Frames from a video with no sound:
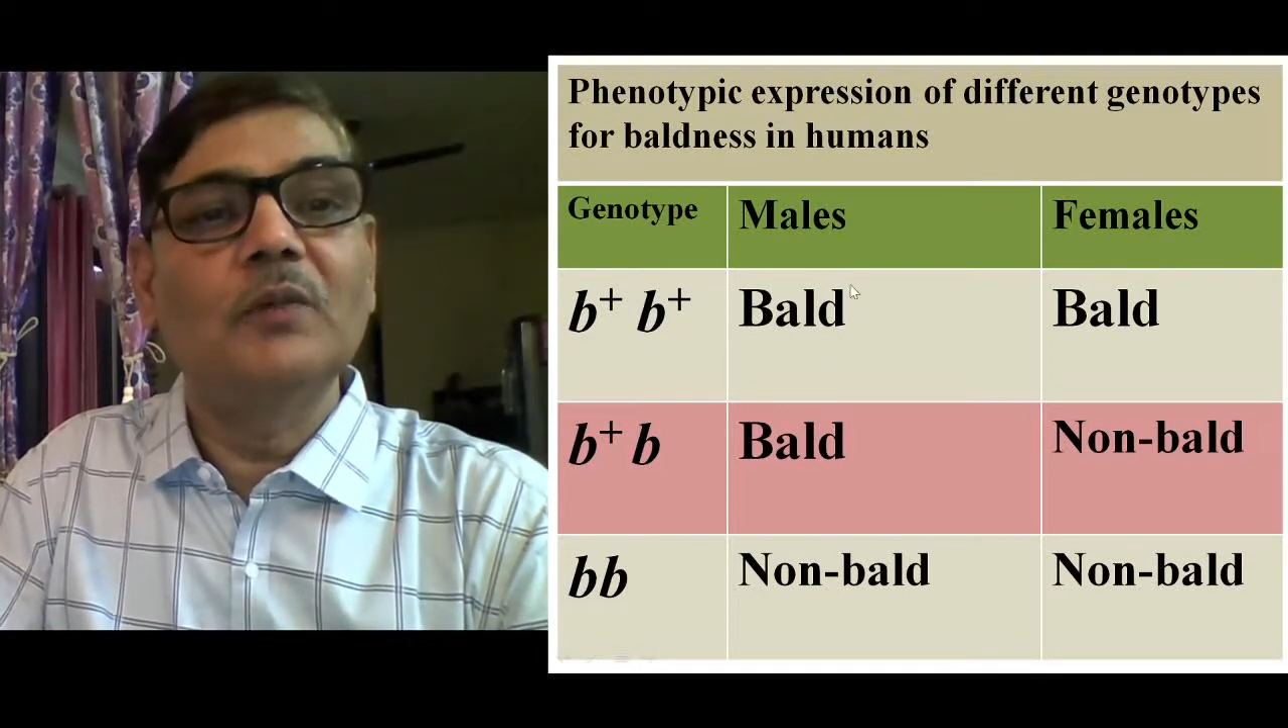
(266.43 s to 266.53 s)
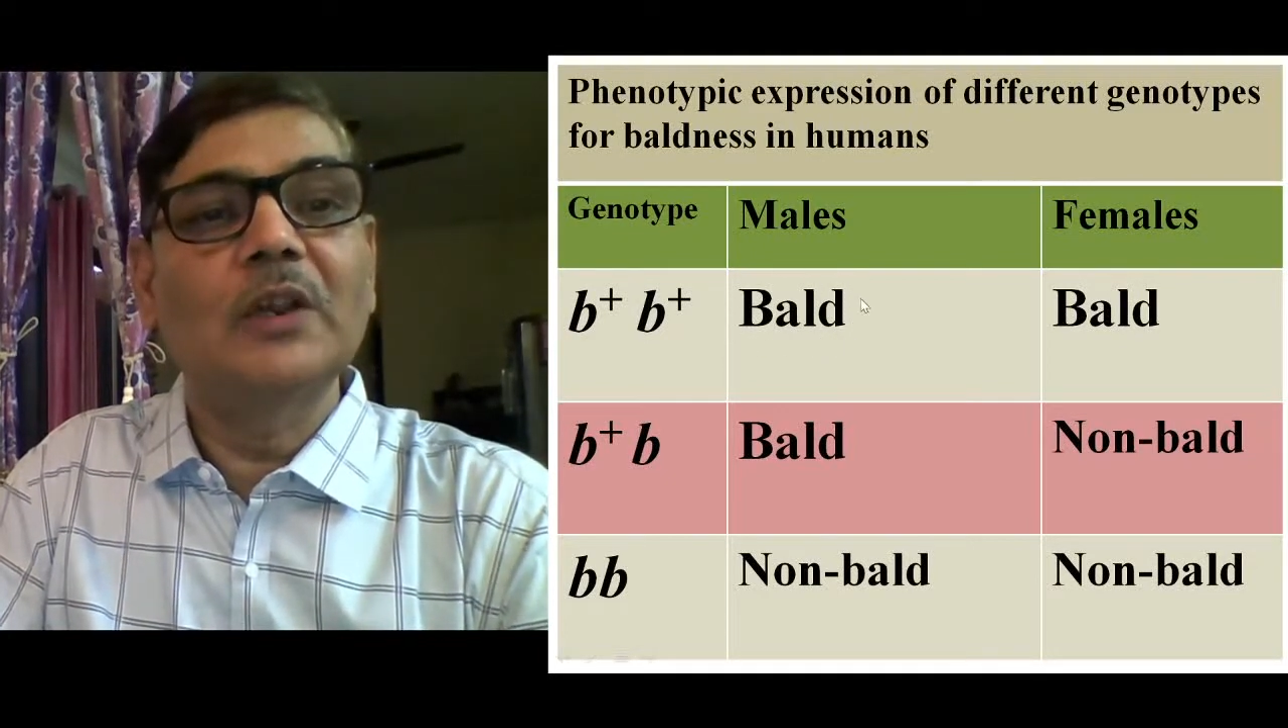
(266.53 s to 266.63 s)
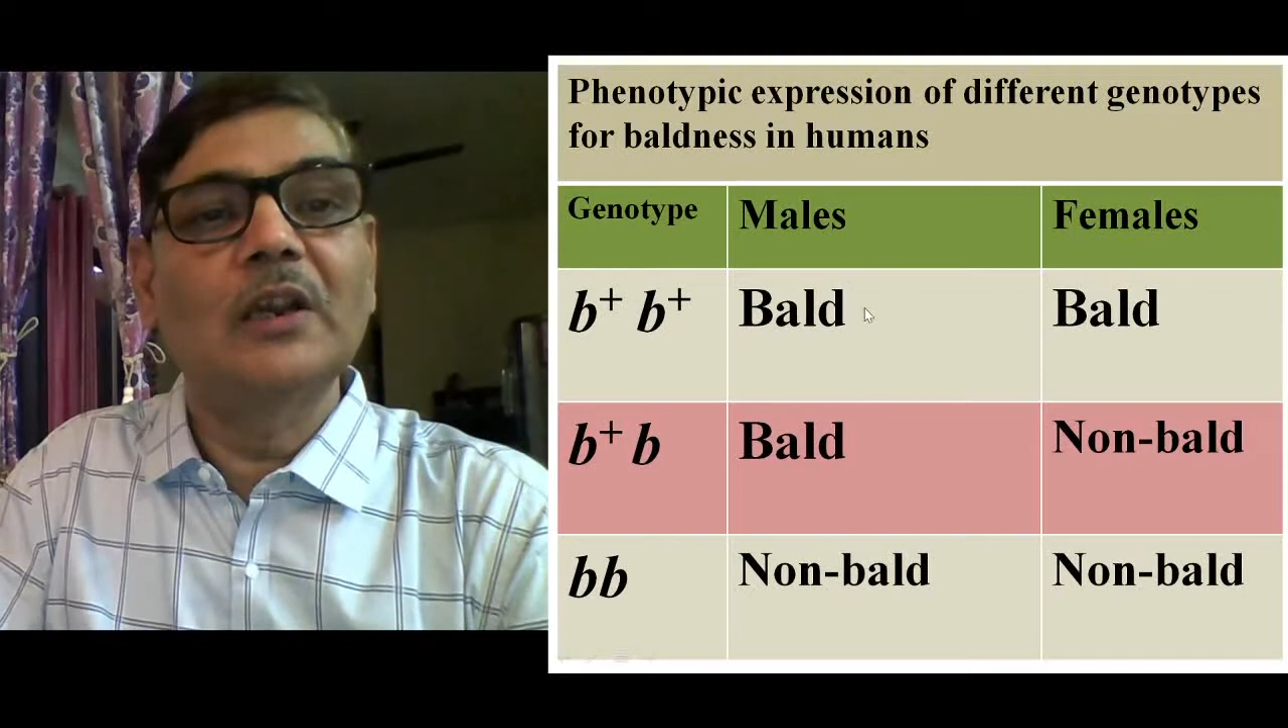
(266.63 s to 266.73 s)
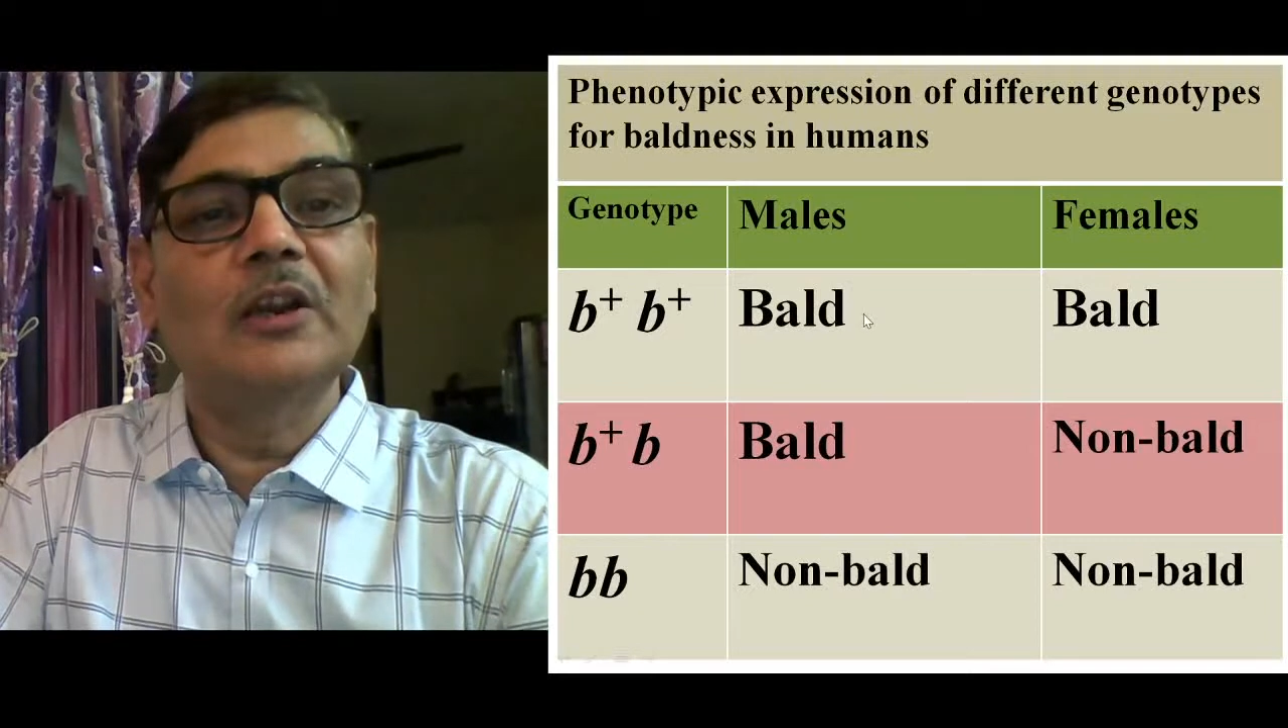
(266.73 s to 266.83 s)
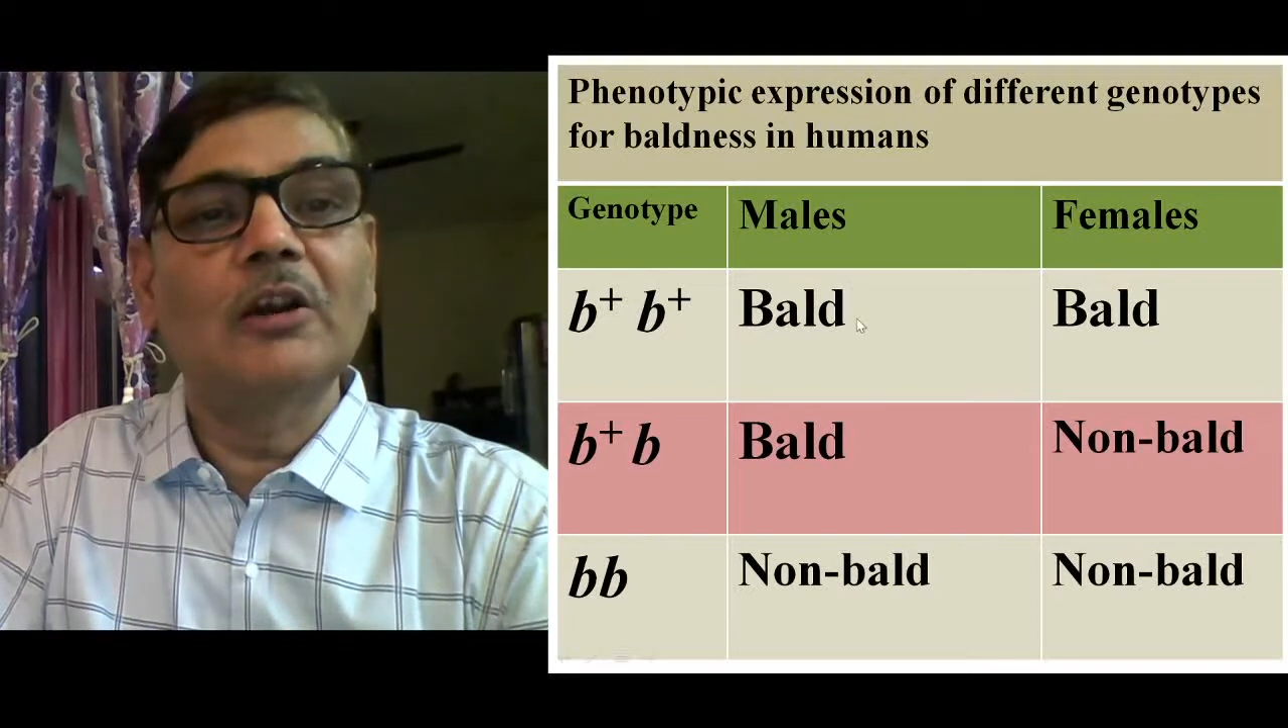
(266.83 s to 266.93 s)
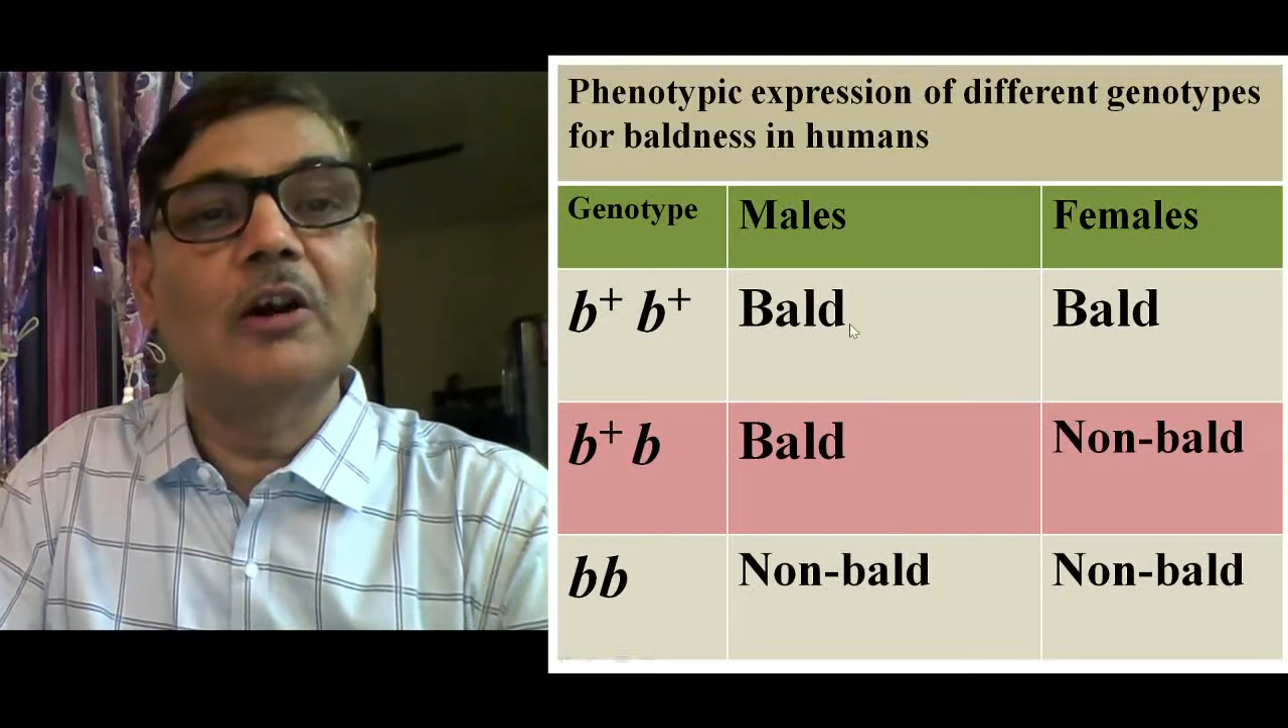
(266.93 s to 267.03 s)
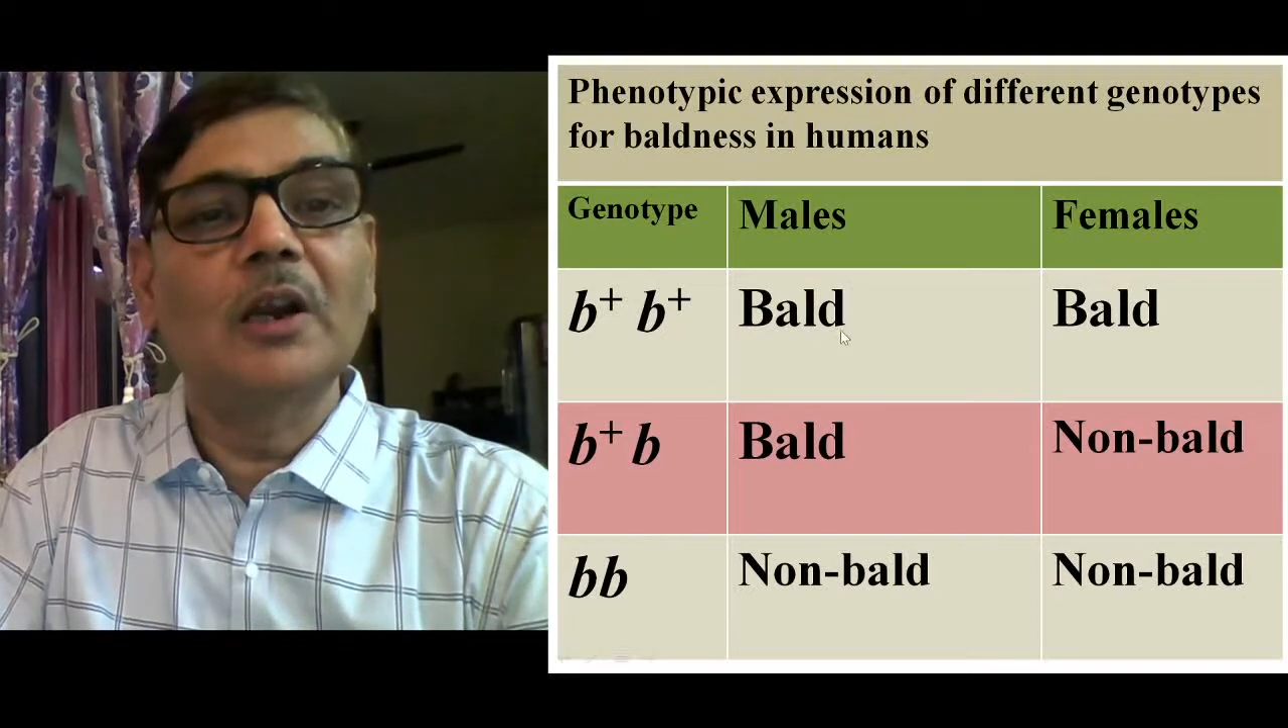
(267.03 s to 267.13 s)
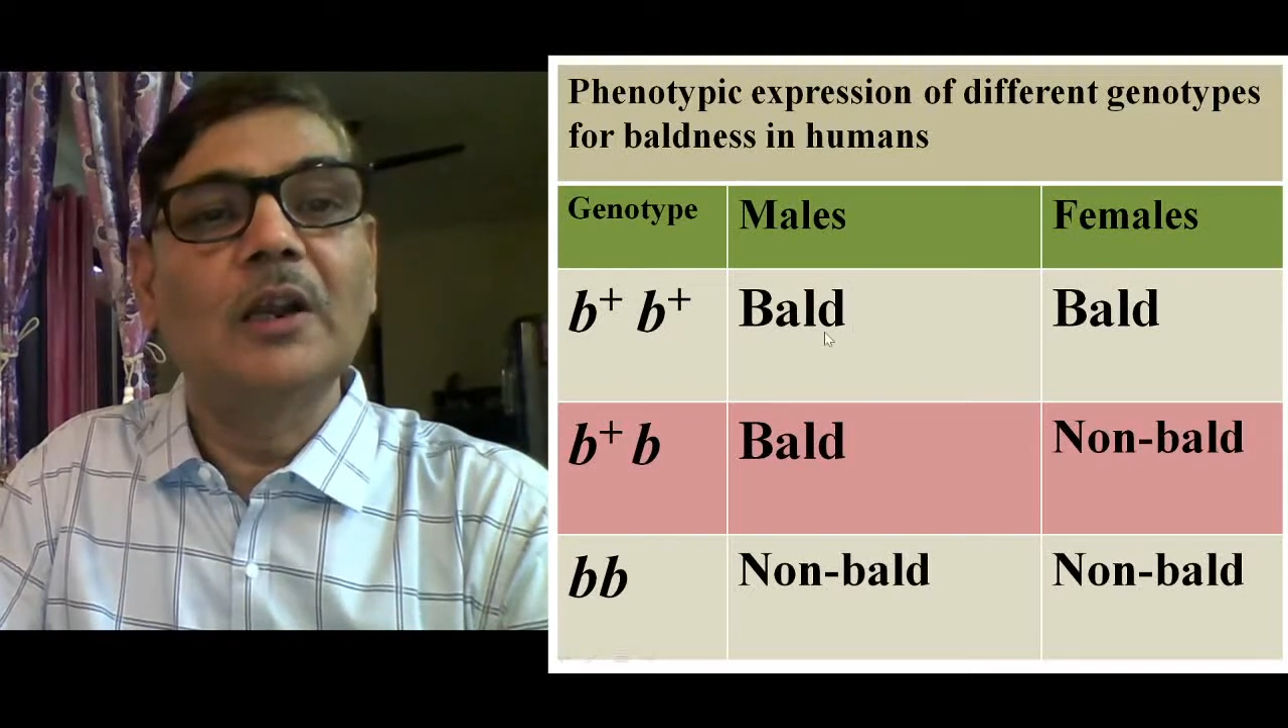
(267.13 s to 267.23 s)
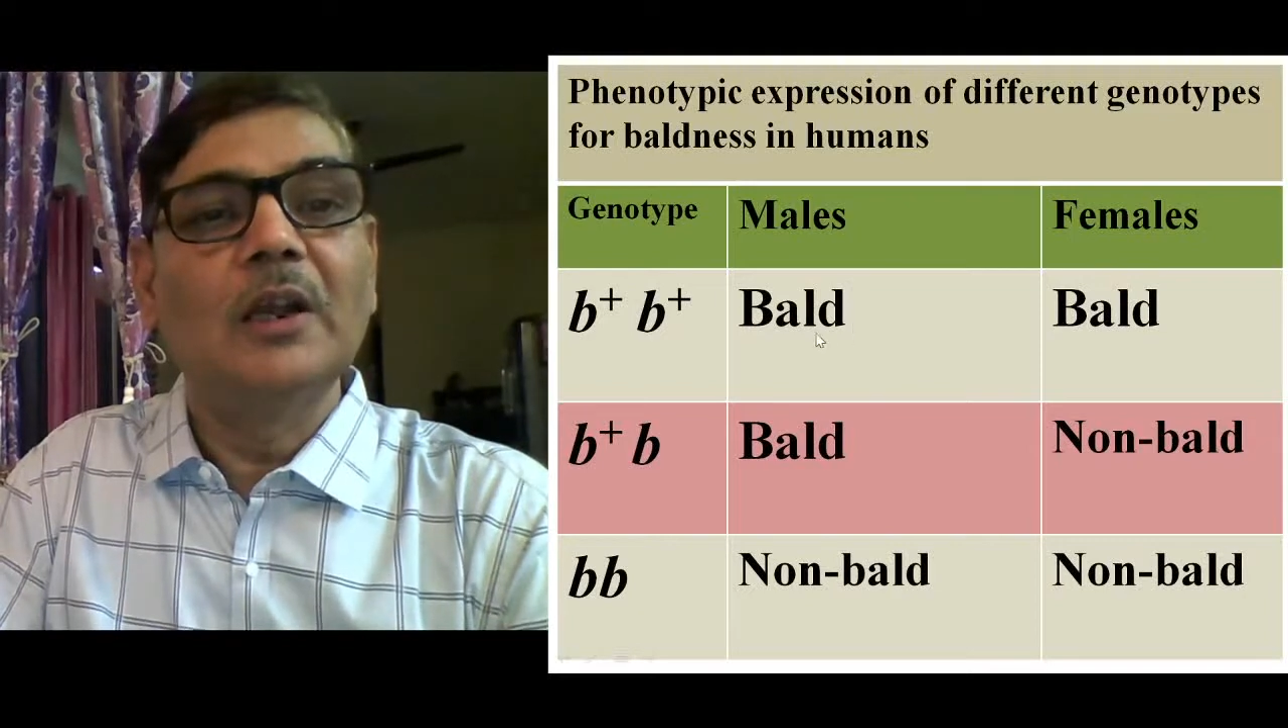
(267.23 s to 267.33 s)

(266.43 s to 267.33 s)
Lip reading: can call